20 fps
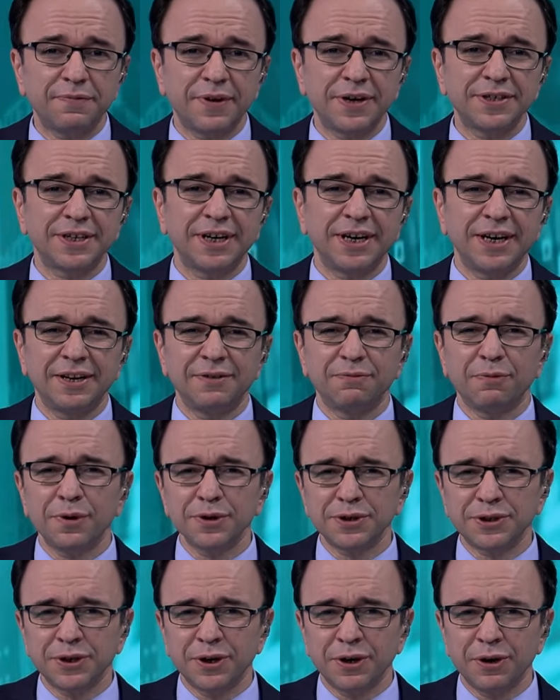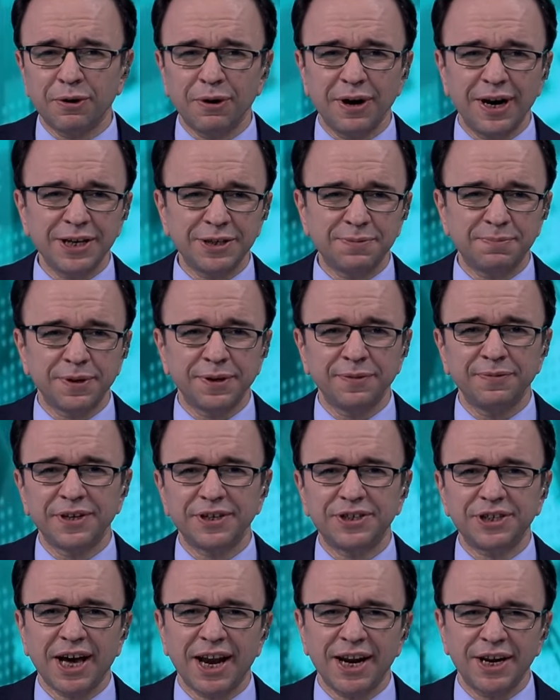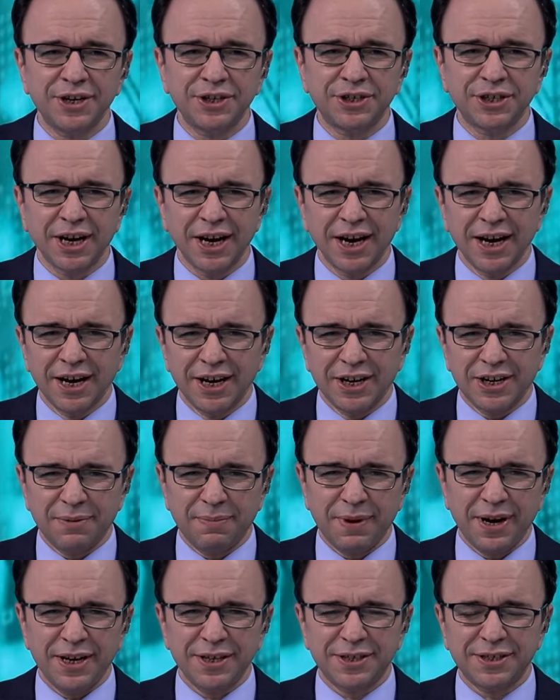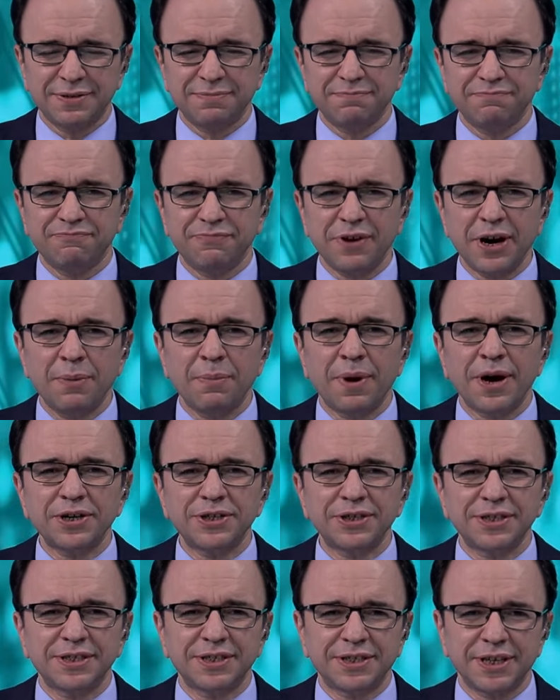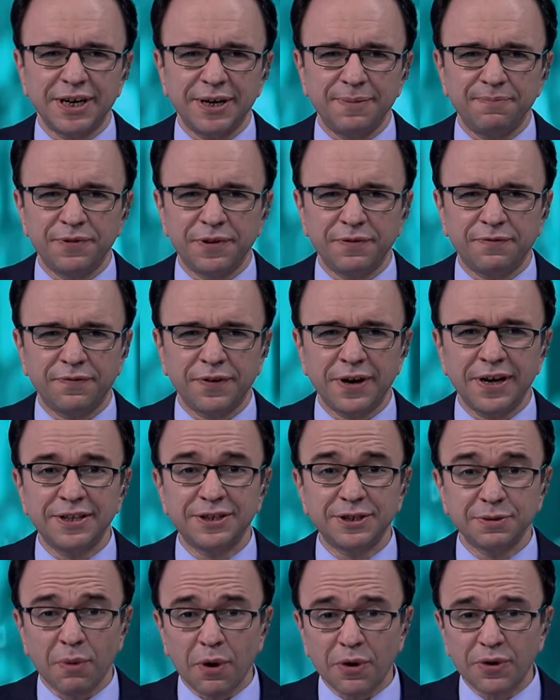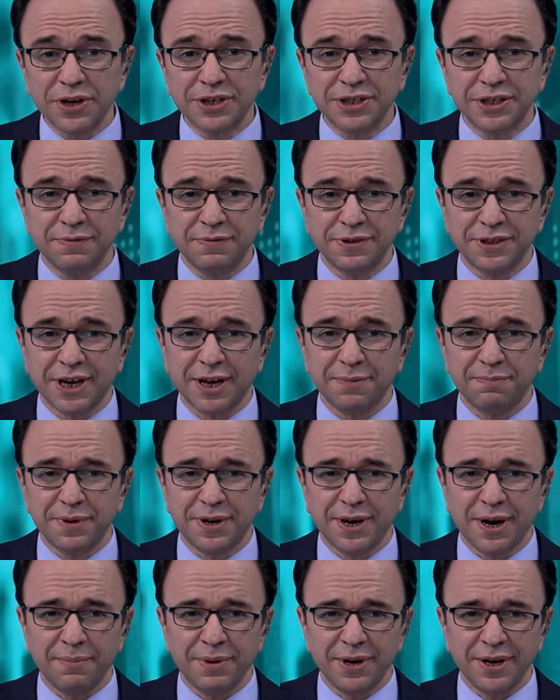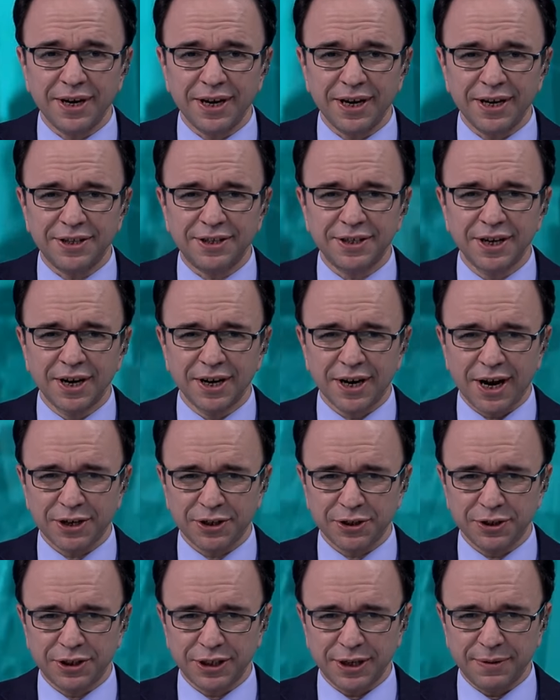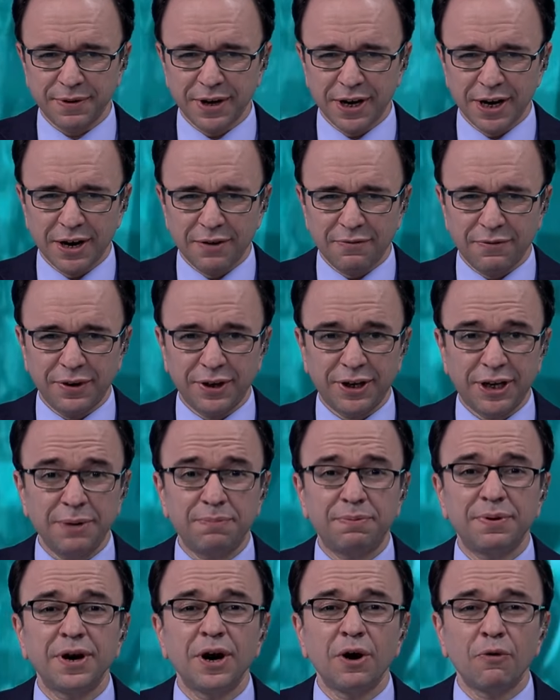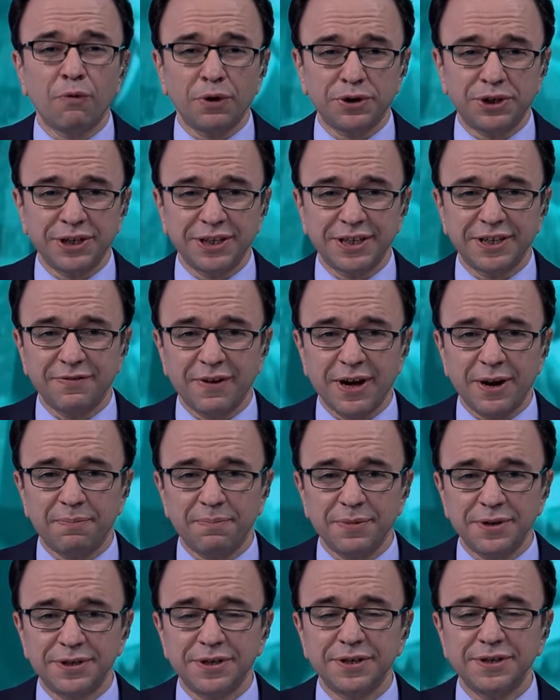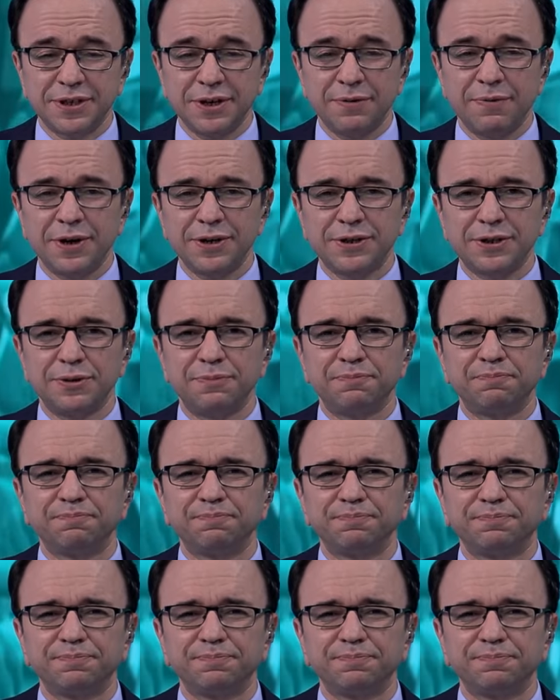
Whether in Warsaw or Lisbon, the challenge remains very much the same: defend democracy without becoming its casualty. We'll keep watching the developments. See you very soon.